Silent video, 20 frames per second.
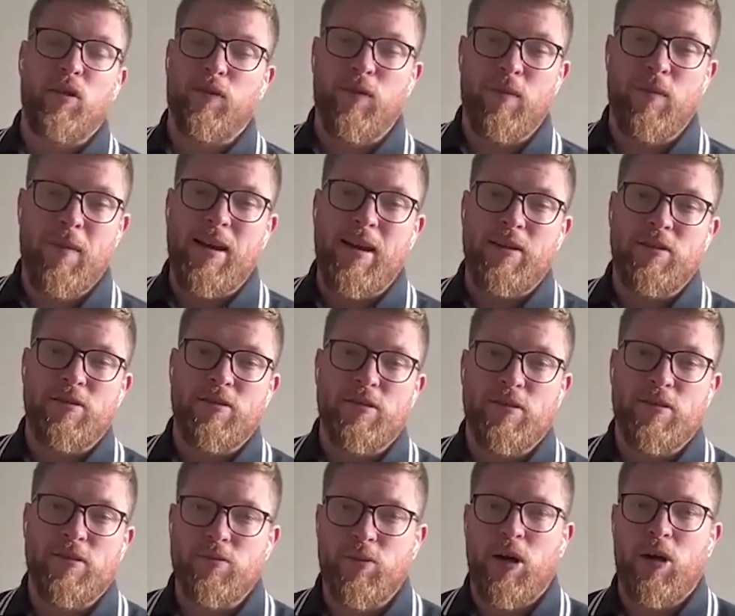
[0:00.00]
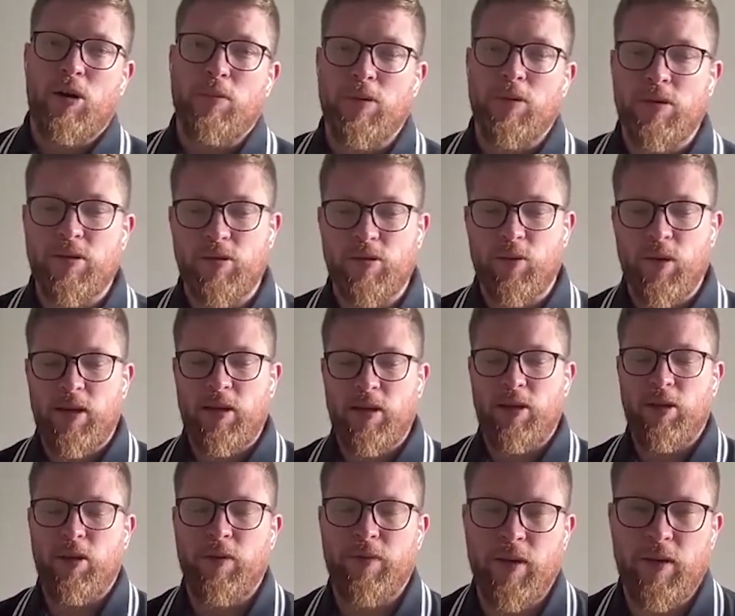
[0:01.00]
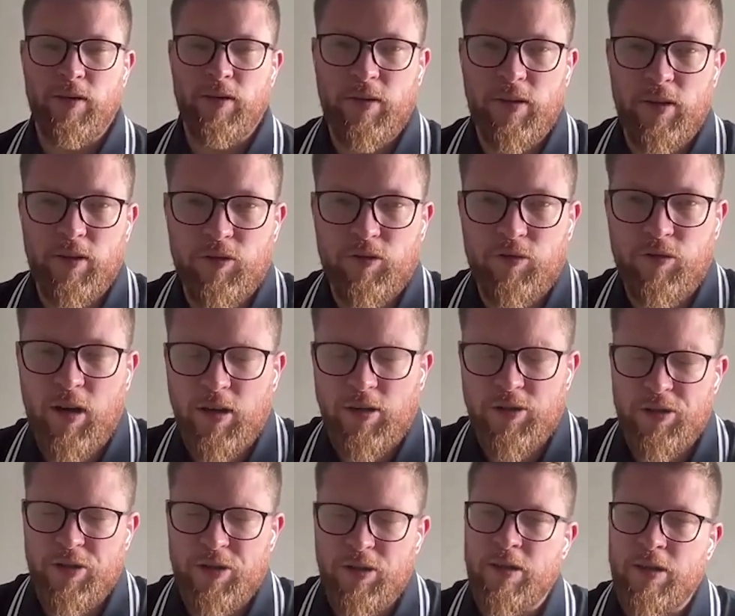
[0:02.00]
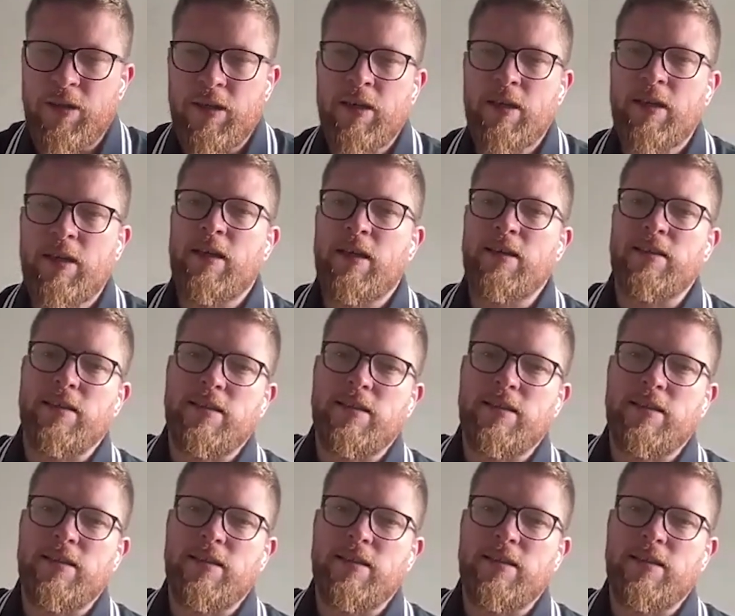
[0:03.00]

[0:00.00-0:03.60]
And it's good for managers as well, because the way the university is structured